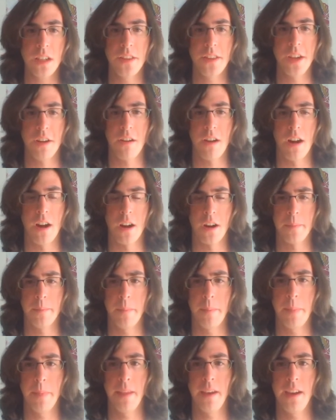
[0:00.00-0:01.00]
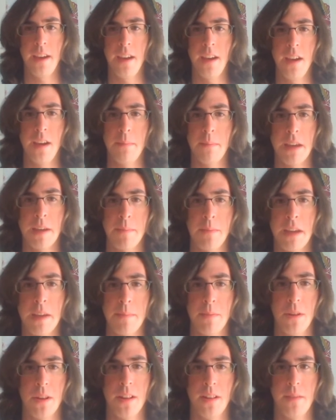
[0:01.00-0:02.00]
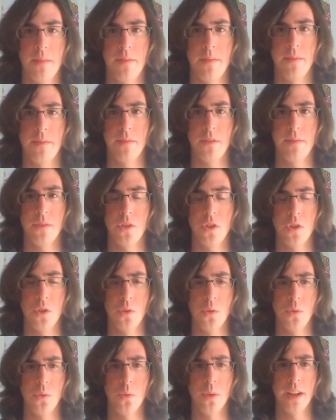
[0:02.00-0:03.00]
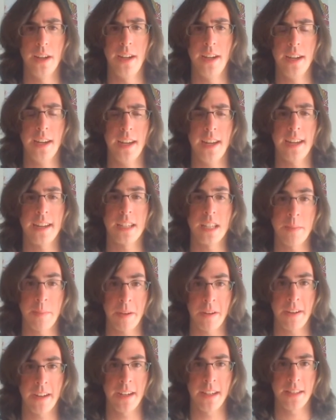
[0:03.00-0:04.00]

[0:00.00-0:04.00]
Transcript: There are people who experience